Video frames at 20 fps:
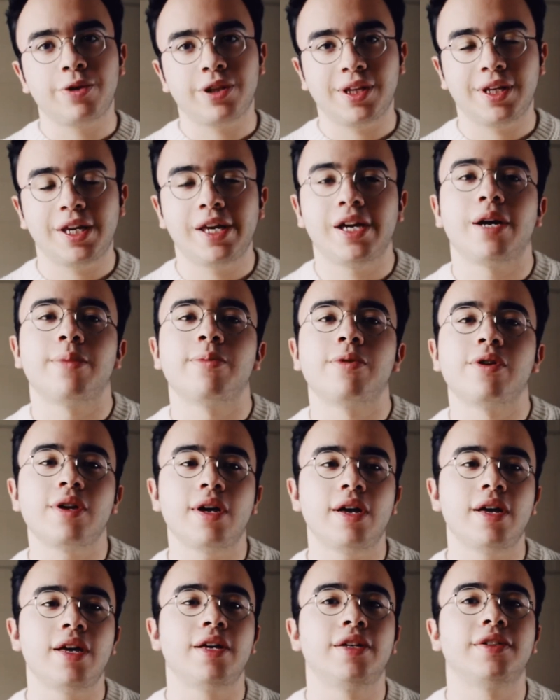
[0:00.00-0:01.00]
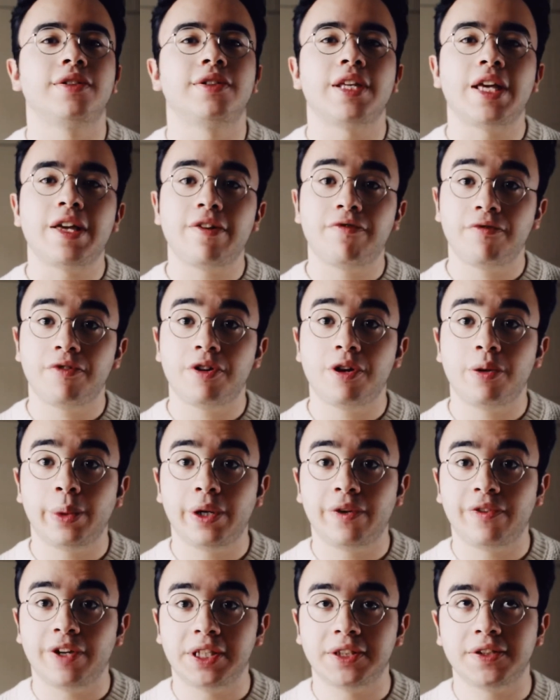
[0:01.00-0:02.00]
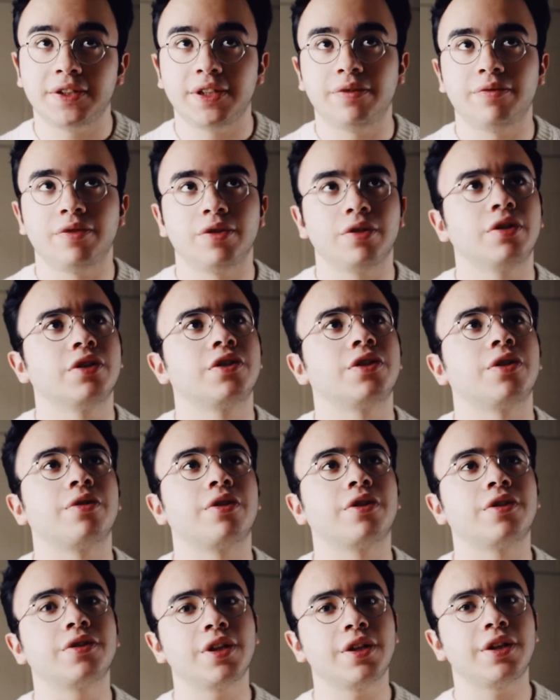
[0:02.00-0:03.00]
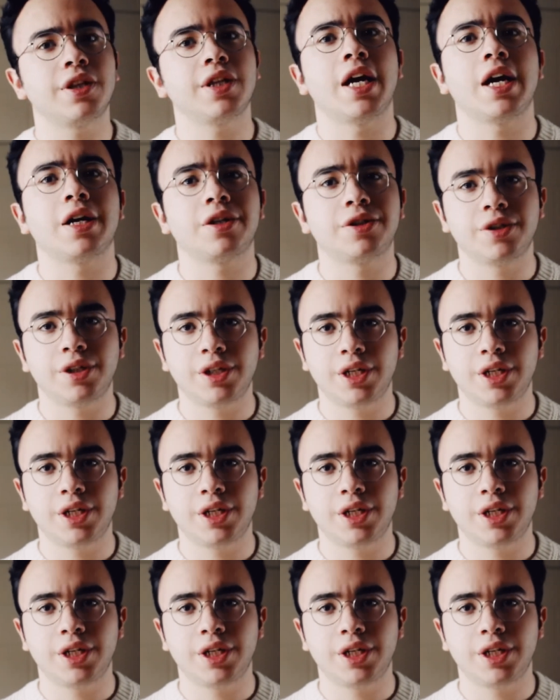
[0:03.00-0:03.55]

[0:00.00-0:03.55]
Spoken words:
with the camera is the film advance lever. So there's nothing that